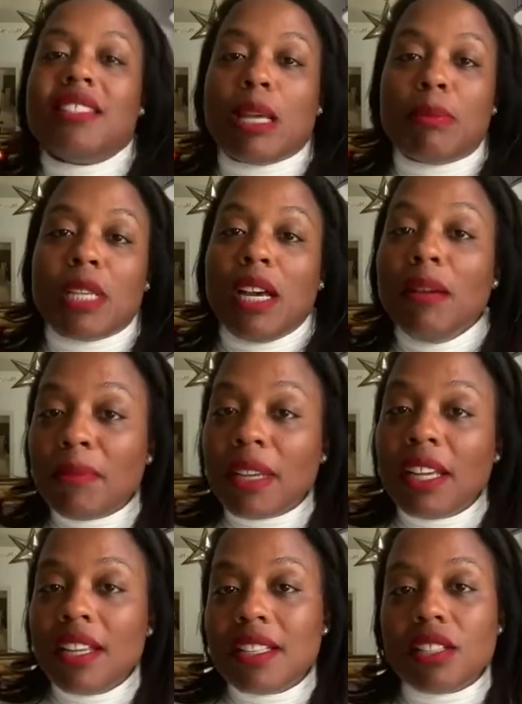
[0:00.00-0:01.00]
stepped up
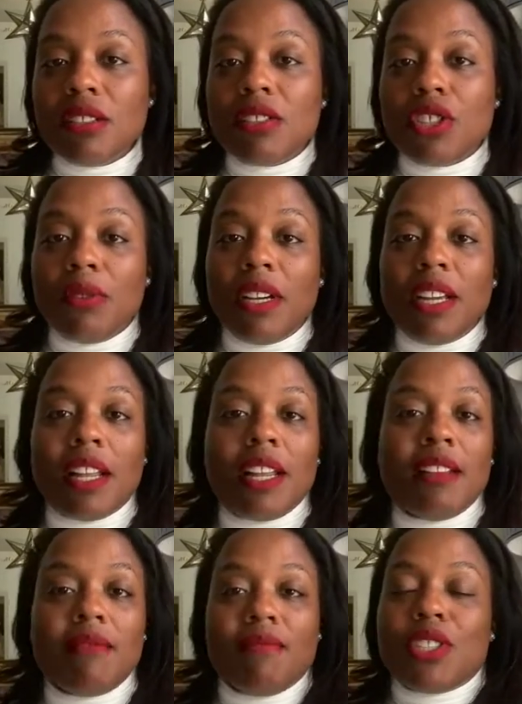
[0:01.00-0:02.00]
to do it.
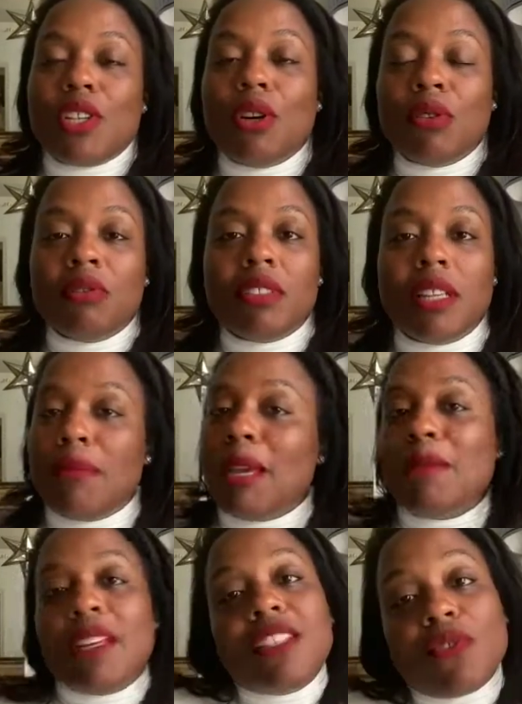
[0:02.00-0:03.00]
And so then
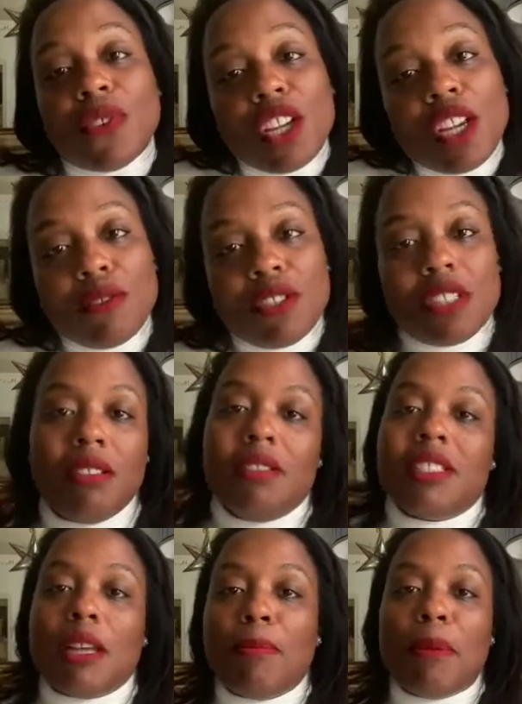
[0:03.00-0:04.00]
maybe it's for you to
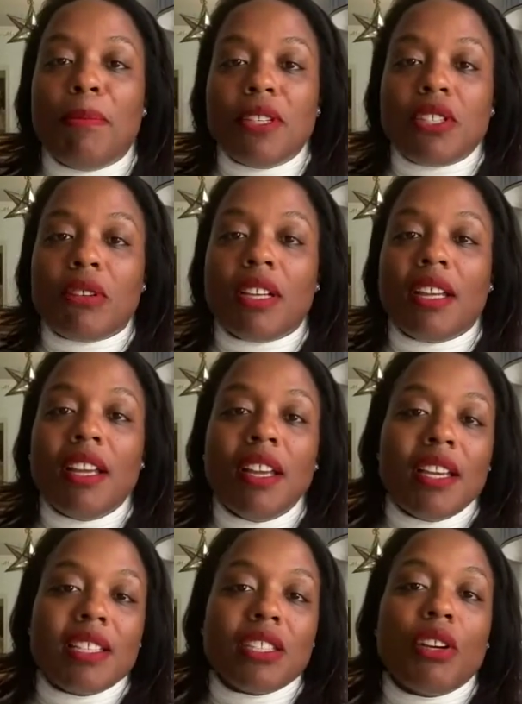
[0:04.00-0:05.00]
step up and do it.
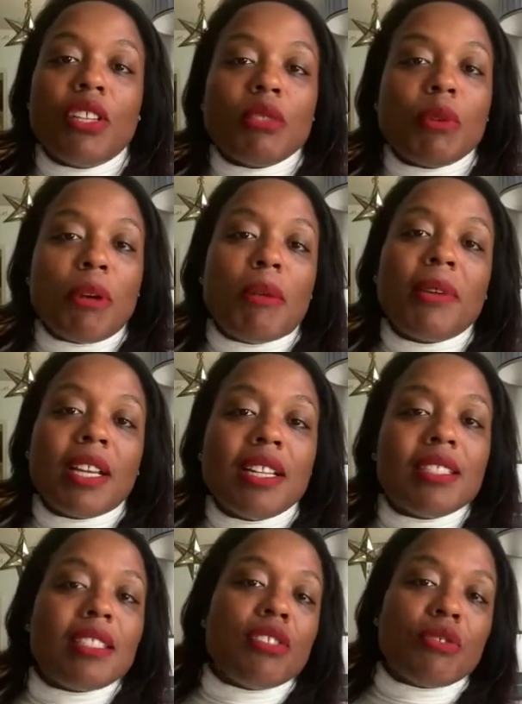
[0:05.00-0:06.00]
So it's the Republican
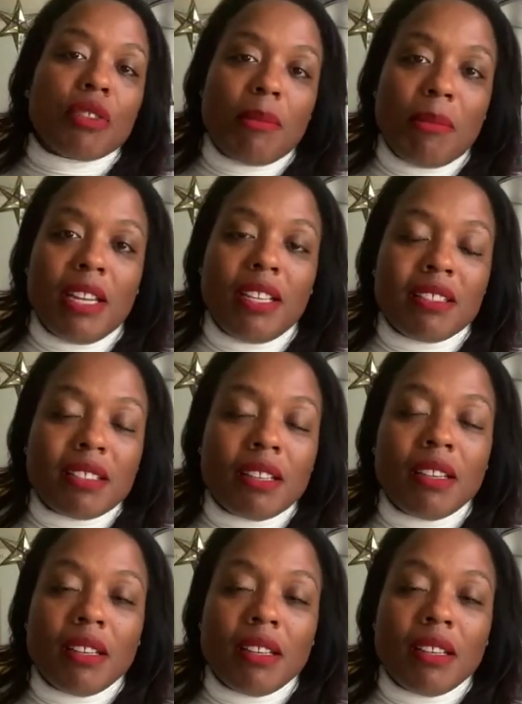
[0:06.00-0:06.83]
Central Committees.